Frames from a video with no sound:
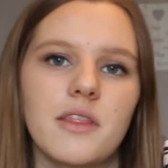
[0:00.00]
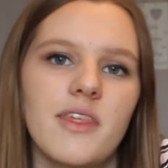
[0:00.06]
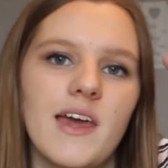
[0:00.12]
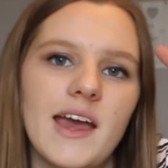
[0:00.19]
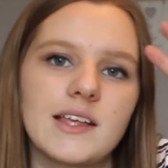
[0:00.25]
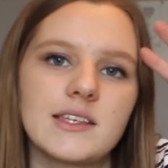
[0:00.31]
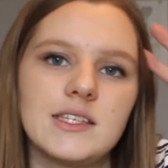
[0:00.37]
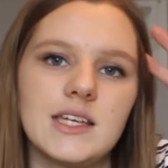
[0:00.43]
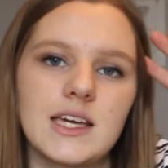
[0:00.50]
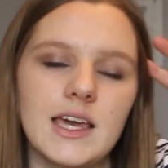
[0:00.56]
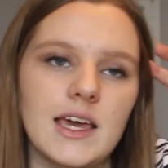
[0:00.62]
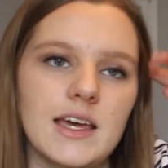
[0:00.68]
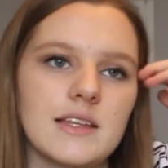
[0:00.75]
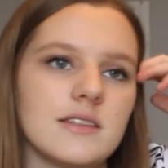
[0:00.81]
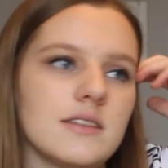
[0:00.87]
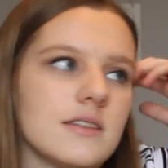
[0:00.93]
things,
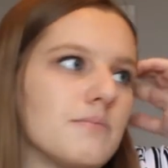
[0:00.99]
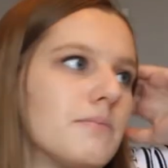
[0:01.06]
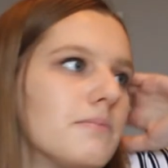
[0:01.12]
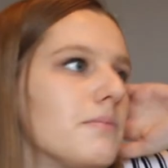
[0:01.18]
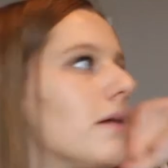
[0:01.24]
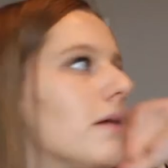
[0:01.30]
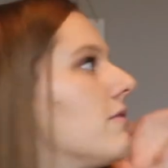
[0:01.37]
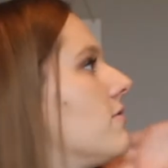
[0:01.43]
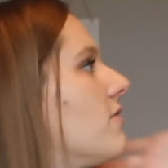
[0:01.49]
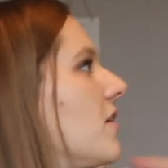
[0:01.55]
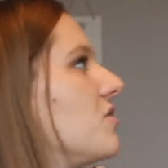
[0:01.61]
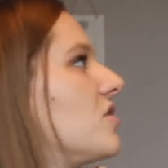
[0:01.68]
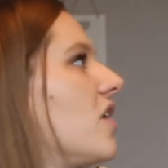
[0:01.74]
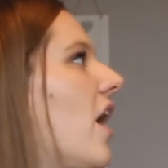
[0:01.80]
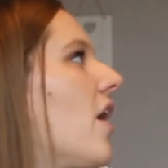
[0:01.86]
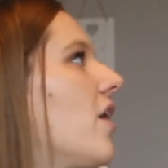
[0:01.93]
tickets,
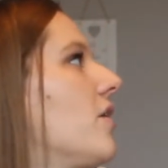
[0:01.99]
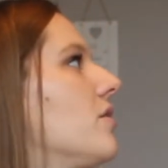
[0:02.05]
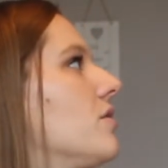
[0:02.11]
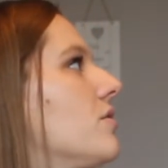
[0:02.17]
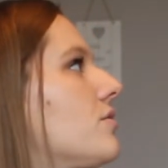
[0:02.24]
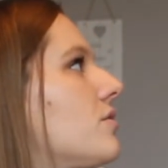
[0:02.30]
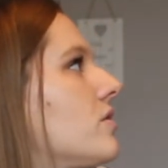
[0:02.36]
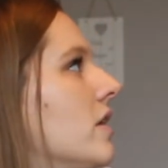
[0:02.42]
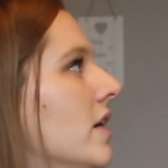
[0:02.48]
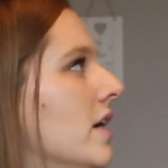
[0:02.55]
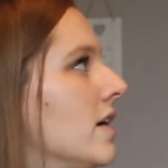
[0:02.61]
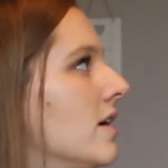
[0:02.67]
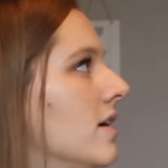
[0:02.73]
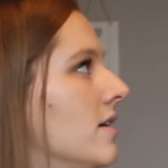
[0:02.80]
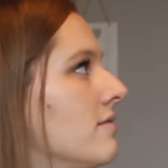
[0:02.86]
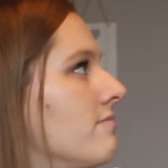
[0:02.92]
photos,
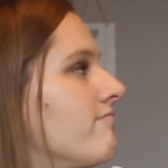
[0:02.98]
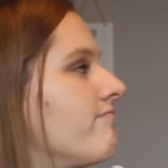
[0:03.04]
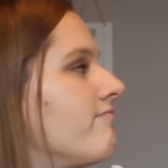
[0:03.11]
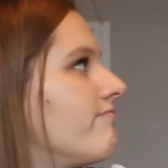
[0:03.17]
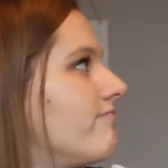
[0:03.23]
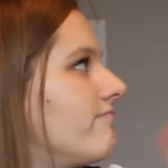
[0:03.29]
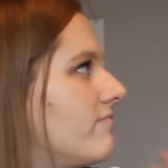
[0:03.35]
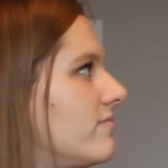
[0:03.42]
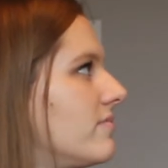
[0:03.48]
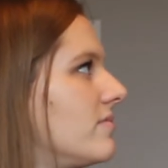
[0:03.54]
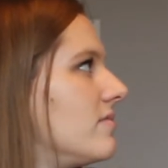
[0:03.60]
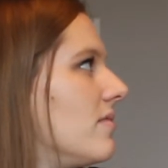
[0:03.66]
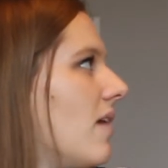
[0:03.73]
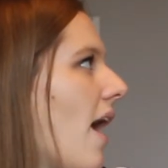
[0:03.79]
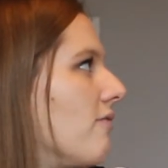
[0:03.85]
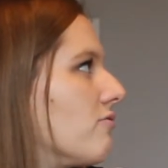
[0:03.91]

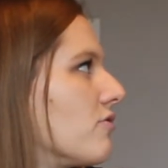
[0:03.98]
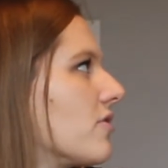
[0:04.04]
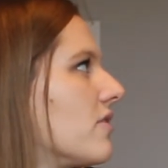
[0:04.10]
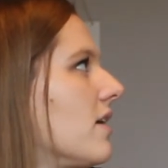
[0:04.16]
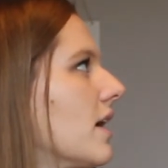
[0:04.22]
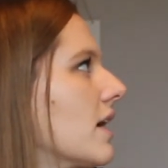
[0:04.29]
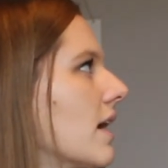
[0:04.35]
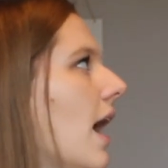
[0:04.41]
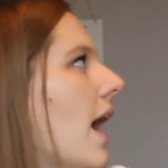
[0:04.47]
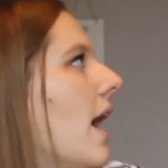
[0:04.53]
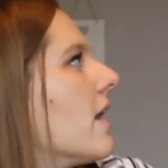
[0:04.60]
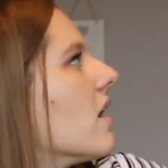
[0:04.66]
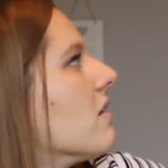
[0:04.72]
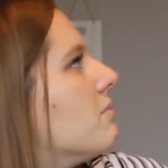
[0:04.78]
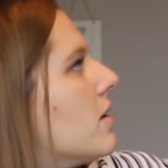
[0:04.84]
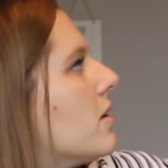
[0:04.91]
everything, and
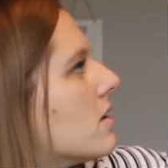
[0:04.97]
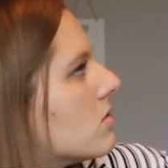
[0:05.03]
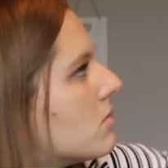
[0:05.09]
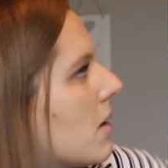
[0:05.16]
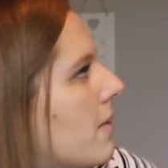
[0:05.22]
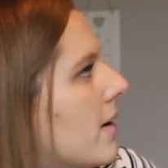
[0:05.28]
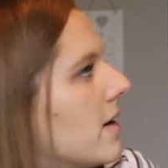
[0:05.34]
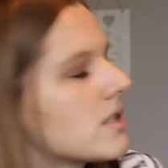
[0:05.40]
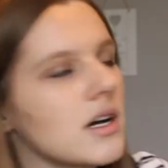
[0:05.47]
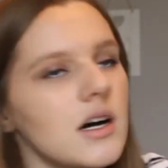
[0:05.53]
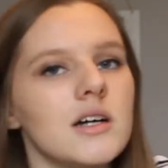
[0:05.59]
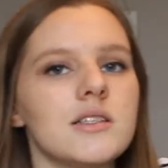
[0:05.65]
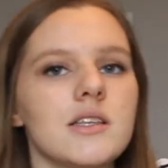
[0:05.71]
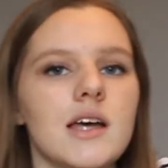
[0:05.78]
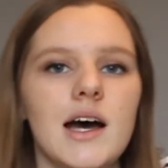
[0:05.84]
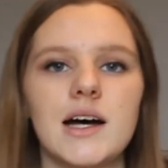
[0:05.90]
I've put all my
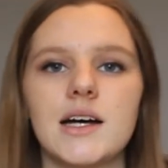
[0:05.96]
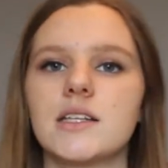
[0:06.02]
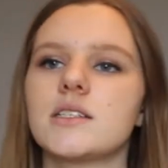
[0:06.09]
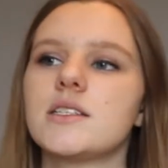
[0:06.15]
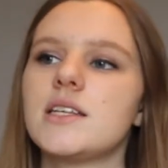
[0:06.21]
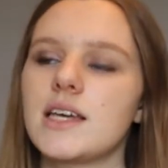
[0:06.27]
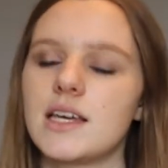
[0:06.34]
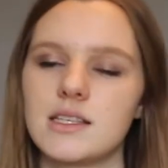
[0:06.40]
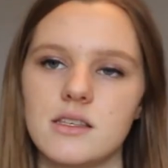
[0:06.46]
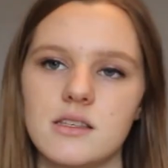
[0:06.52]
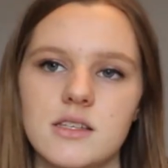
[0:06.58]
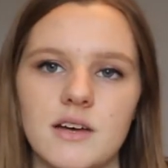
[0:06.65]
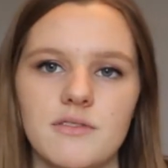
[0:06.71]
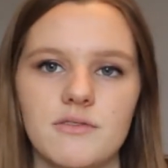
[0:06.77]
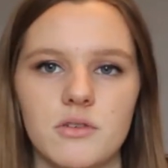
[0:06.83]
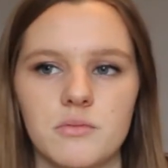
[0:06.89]
postcards and tickets and
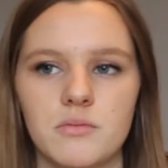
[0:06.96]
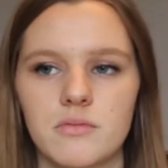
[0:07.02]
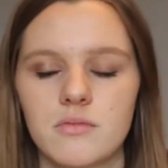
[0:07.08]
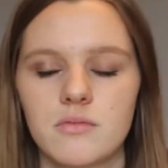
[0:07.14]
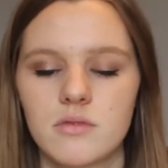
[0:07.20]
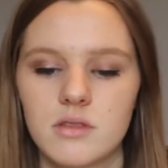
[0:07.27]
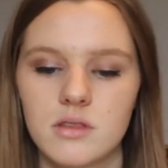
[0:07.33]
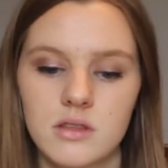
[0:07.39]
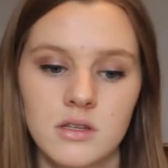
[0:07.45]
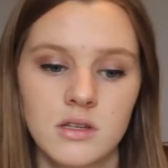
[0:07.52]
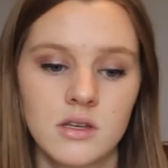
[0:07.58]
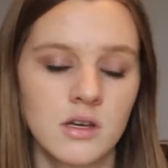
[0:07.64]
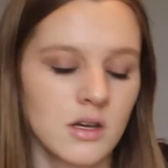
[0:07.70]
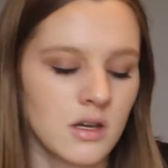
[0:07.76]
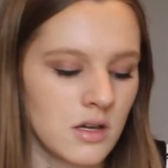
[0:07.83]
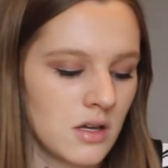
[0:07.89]
stuff from
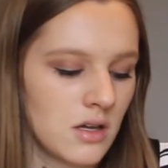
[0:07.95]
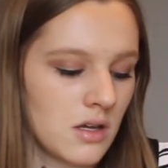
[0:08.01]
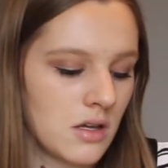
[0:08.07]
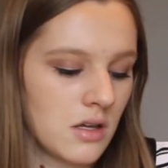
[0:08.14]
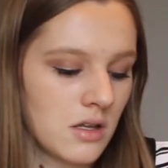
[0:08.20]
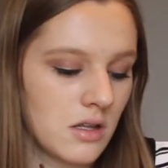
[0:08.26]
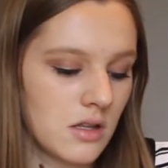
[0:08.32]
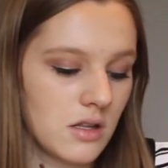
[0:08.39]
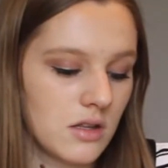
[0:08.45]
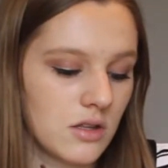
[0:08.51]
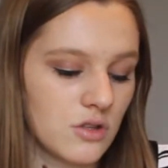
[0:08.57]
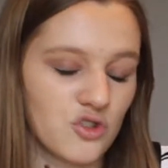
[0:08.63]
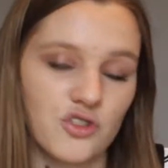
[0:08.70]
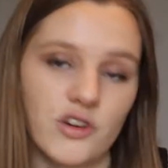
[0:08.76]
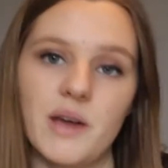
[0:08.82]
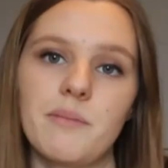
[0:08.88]
the
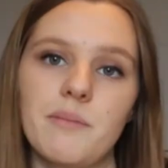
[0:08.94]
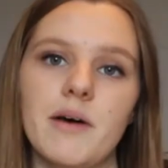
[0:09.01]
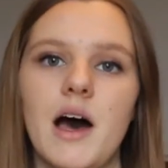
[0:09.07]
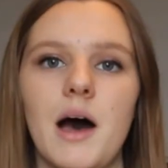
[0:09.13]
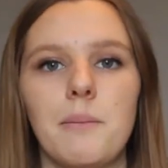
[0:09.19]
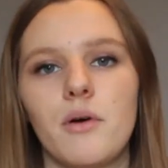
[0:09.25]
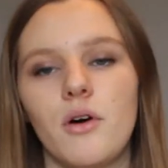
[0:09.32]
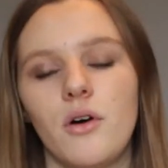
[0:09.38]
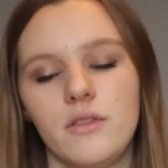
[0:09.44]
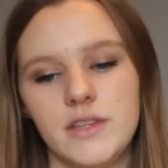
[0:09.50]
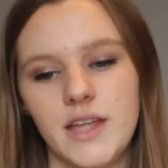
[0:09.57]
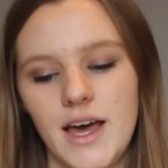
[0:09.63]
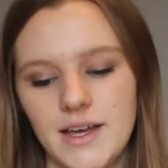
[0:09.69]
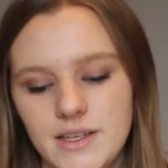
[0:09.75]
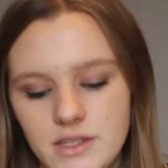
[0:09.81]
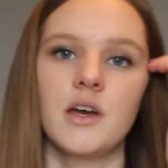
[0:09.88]
trip up on
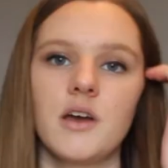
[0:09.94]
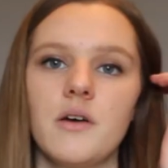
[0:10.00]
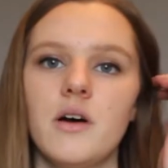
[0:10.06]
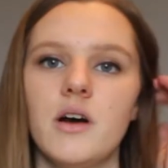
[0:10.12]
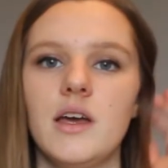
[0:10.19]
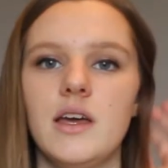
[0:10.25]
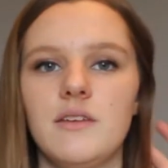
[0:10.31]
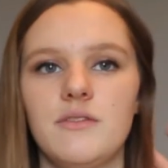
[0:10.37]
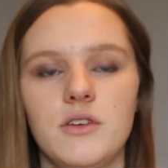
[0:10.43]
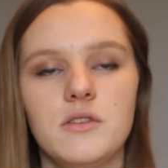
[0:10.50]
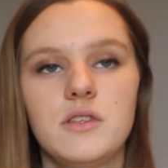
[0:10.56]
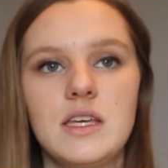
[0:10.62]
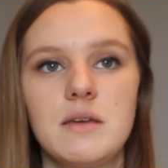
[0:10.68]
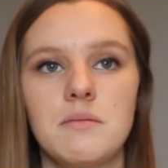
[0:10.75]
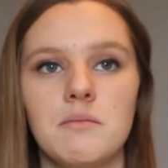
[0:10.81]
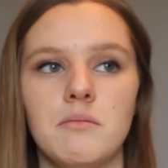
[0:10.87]
there. So if you've
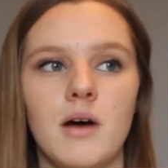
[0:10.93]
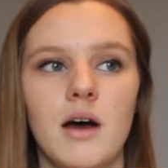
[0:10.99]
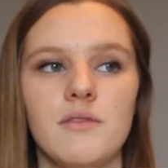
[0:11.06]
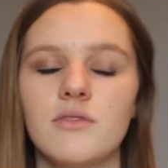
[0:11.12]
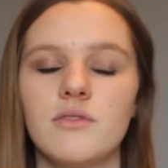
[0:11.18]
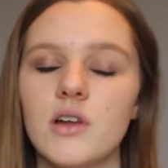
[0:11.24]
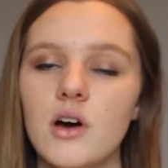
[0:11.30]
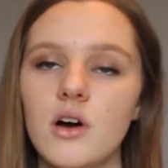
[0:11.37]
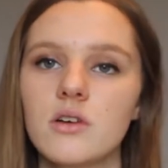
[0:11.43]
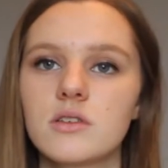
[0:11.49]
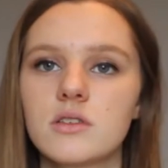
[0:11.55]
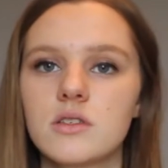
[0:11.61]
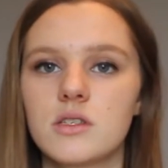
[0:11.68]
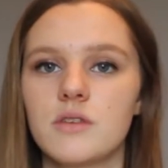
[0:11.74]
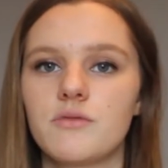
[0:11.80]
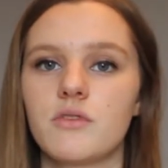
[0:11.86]
seen my
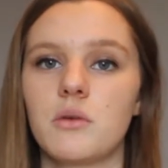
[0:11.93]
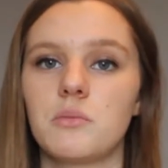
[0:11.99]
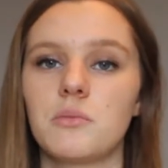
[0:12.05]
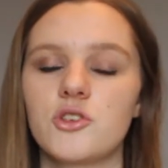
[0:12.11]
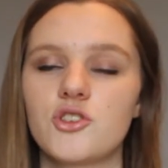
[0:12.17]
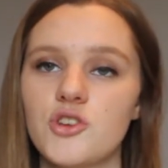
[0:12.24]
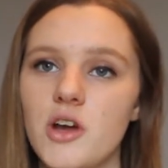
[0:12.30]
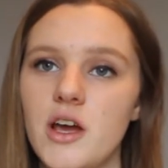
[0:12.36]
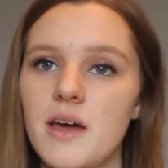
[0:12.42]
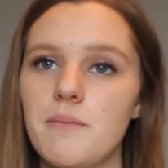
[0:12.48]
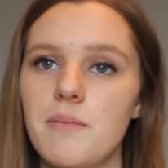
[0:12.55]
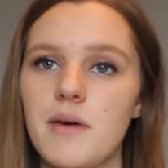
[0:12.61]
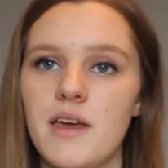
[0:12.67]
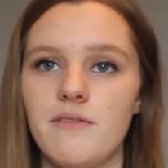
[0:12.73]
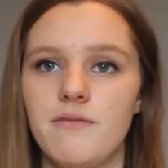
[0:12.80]
vlogs from the trip,